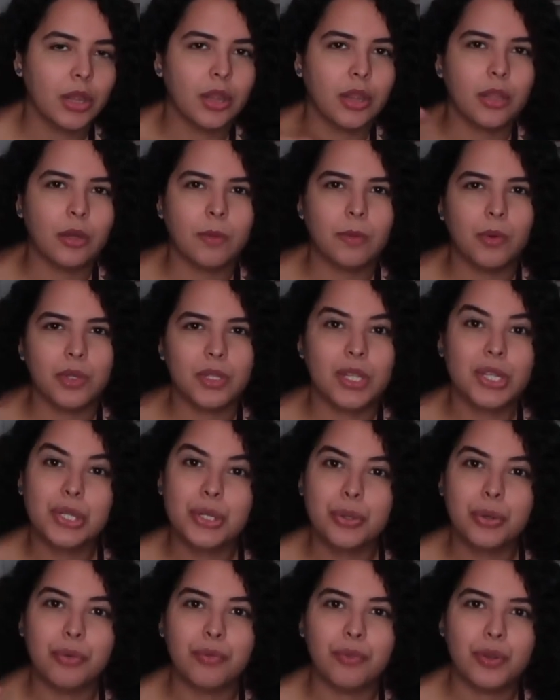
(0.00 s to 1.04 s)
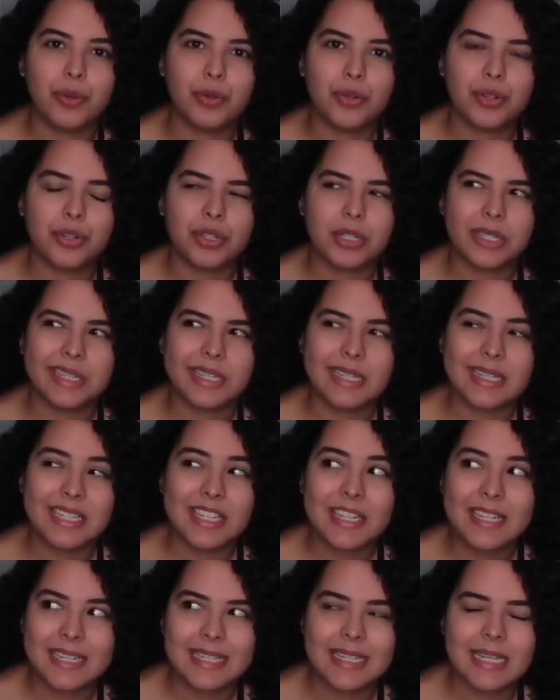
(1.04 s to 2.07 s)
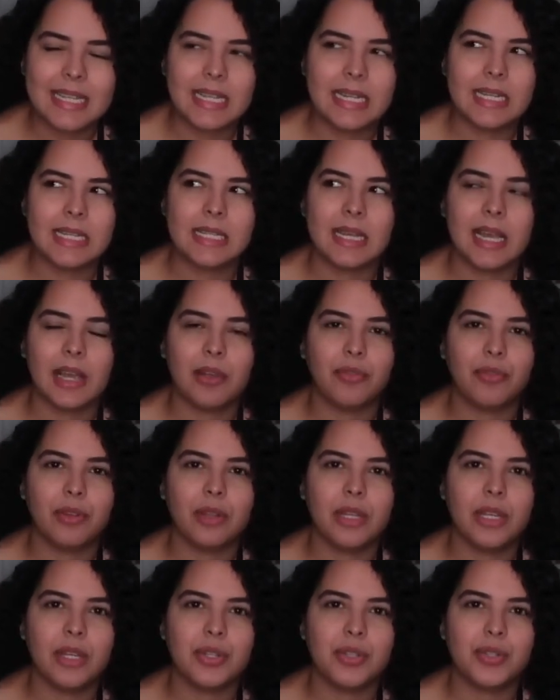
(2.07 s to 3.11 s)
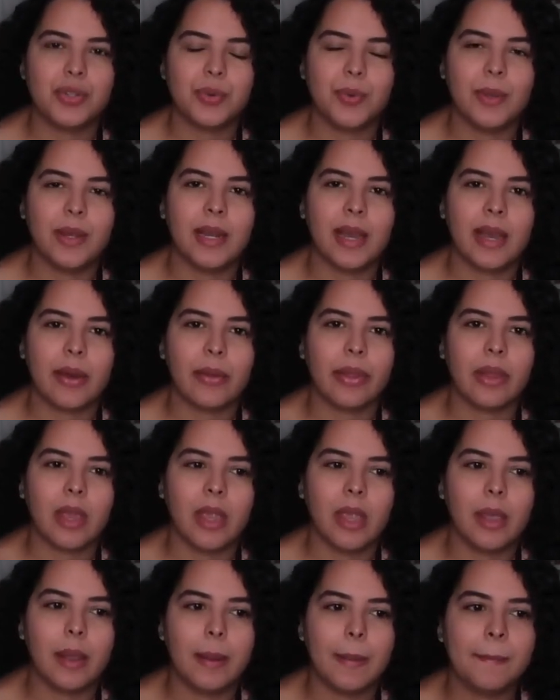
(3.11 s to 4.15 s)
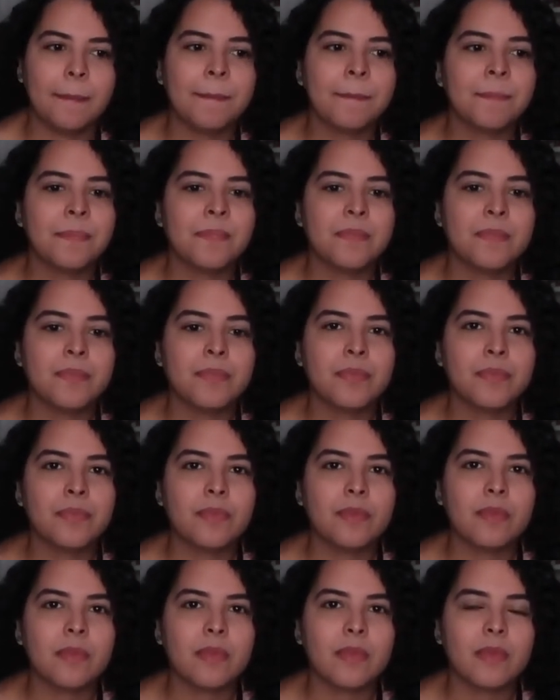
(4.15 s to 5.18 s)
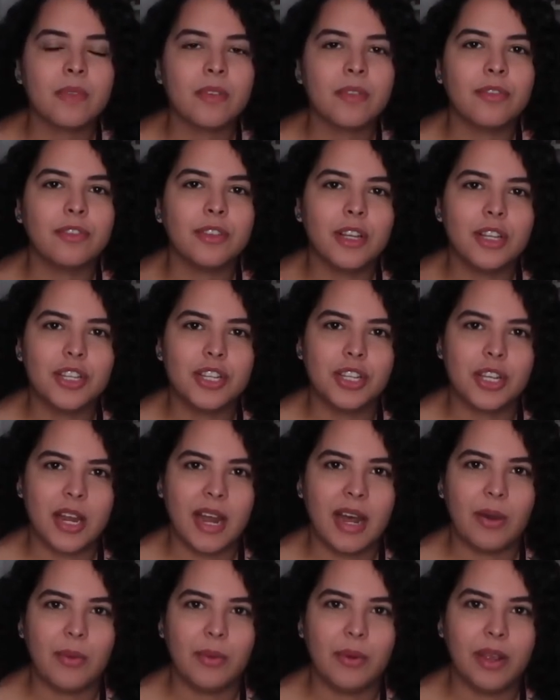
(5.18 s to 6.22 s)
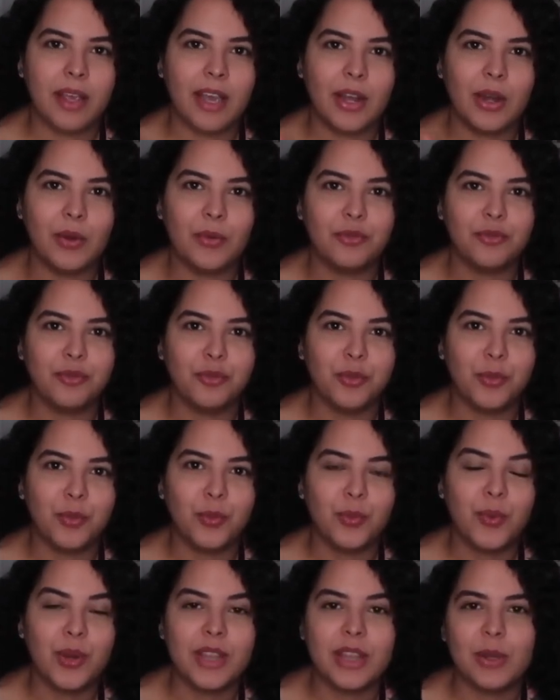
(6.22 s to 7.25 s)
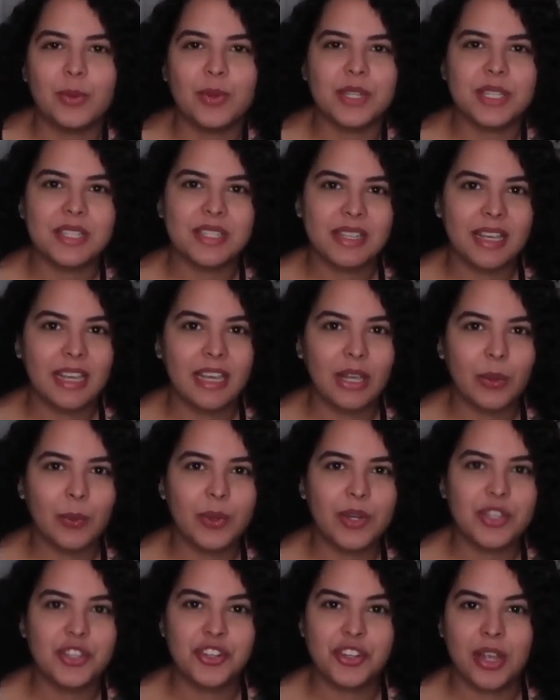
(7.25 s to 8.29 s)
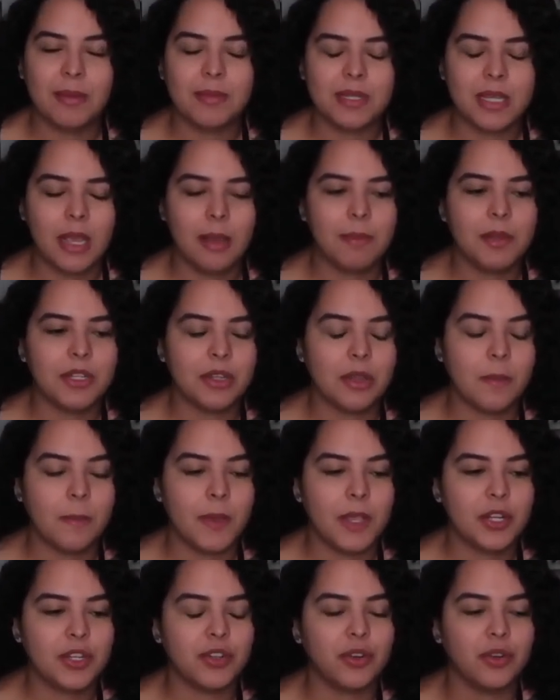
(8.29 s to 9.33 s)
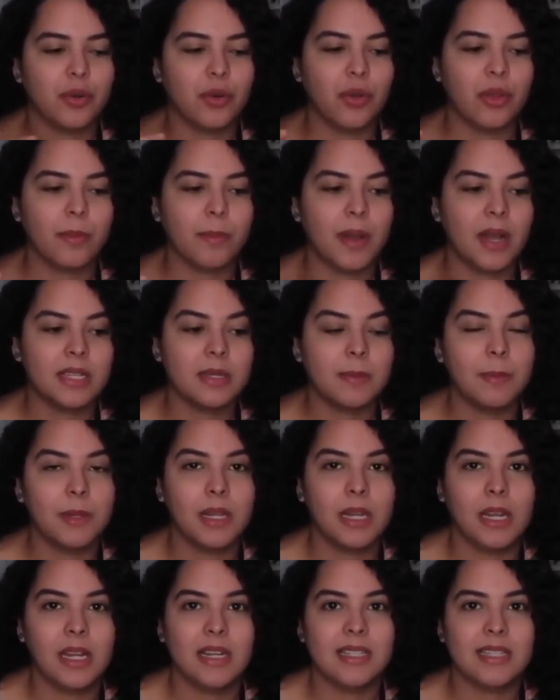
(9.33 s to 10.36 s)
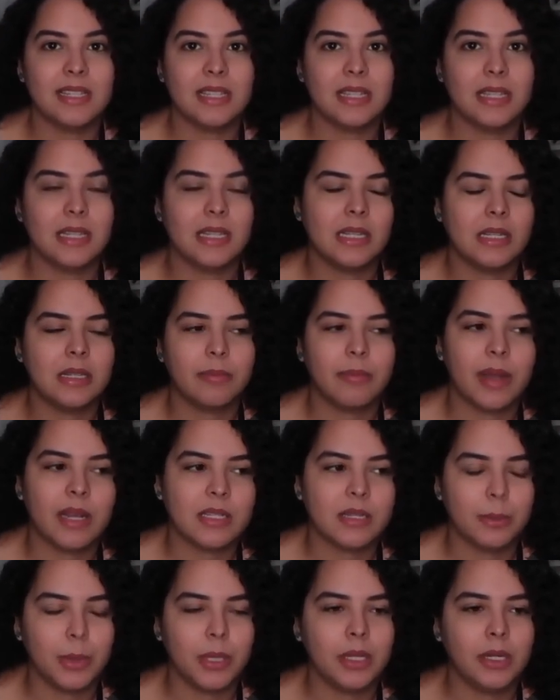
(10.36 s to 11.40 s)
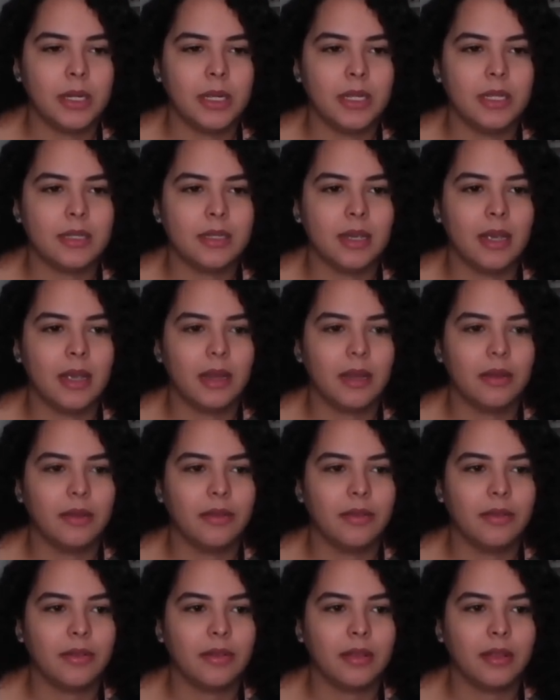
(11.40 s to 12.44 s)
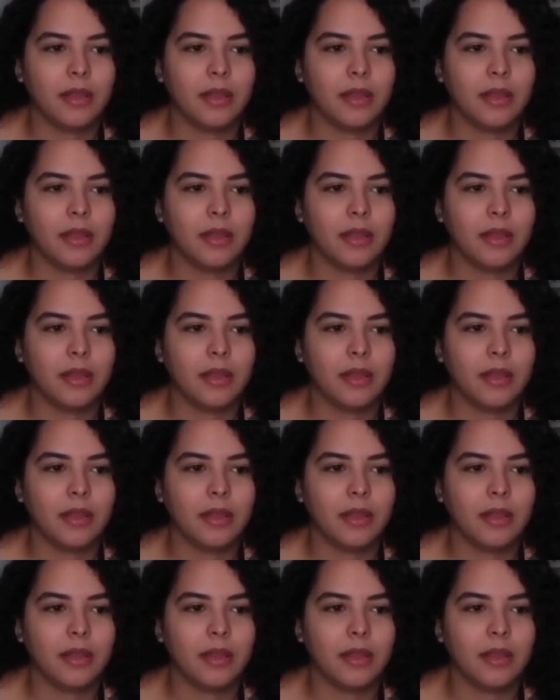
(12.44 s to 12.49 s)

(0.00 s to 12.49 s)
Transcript: the multitude of futures she sees. I really enjoyed how they flushed out kind of what they were seeing when James came into the picture, and all the possibilities and